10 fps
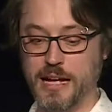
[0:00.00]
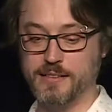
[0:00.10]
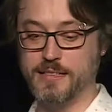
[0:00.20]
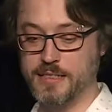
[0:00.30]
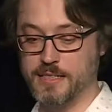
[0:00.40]

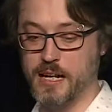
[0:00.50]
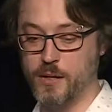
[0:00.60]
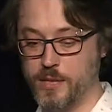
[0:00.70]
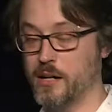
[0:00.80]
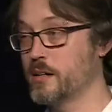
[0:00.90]
access to
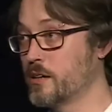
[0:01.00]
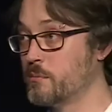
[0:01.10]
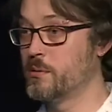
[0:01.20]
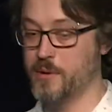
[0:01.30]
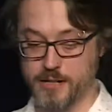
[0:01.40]
data without
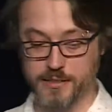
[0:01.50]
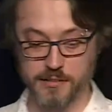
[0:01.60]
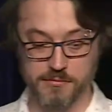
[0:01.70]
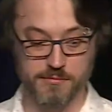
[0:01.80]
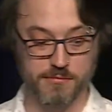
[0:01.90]

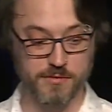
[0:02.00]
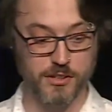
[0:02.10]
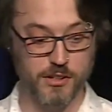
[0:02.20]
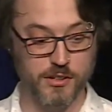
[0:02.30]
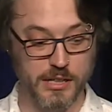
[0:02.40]
compromising
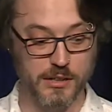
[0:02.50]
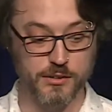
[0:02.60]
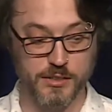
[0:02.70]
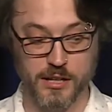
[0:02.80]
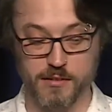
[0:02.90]
security
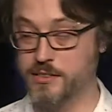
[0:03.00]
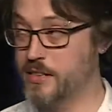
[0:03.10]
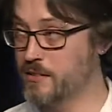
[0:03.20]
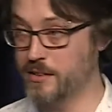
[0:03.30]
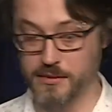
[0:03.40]
or data
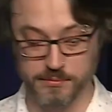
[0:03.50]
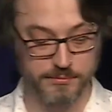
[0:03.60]
integrity.